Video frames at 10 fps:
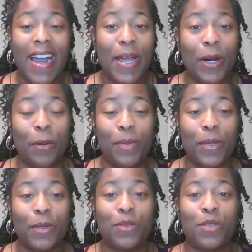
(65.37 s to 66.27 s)
help
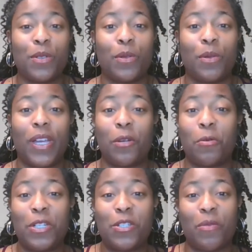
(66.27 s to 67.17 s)
you to
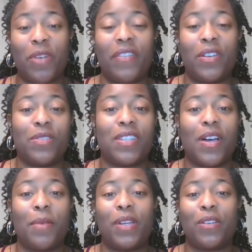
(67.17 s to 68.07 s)
increase your revenue
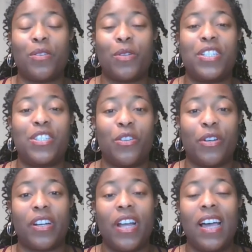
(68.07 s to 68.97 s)
some, increase
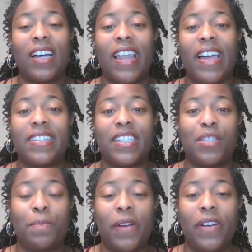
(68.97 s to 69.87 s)
your client's
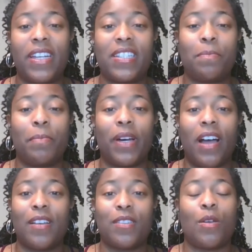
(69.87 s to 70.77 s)
experience, but
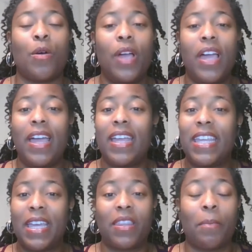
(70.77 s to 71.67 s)
also
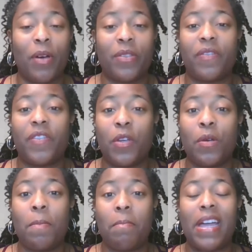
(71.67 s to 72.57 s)
get the both of
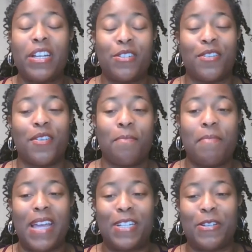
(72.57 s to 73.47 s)
you major
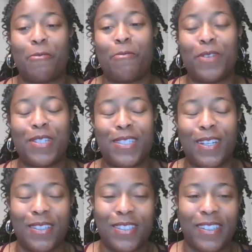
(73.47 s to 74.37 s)

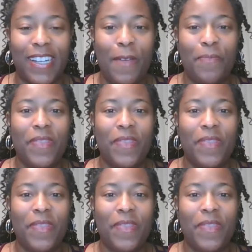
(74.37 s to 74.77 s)
results. Okay.